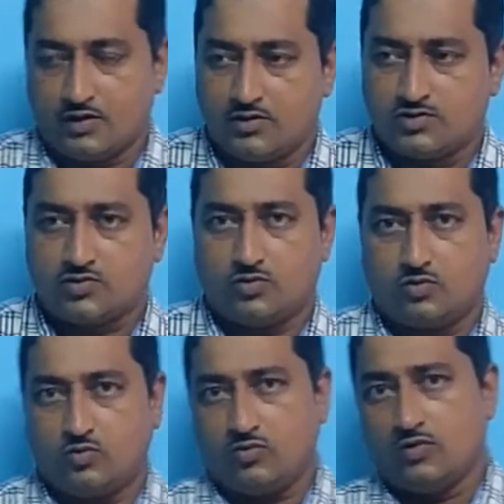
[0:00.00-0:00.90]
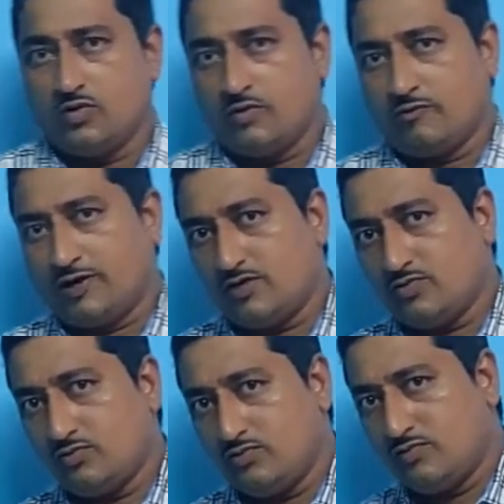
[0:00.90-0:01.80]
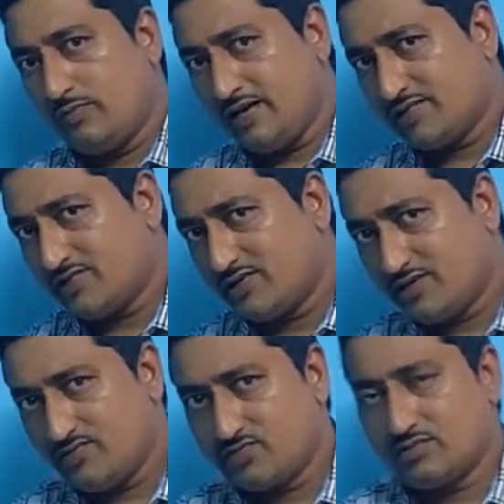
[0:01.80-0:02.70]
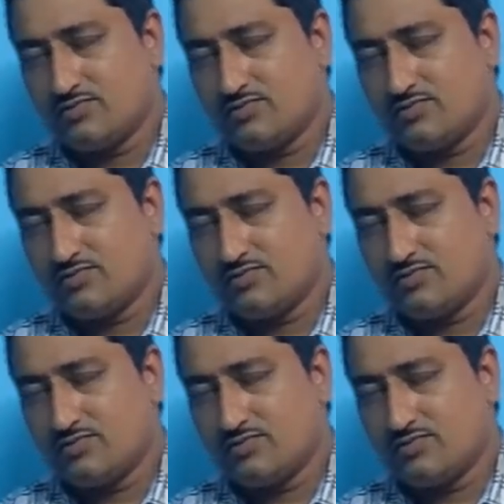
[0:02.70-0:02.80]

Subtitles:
So, when you make a sentence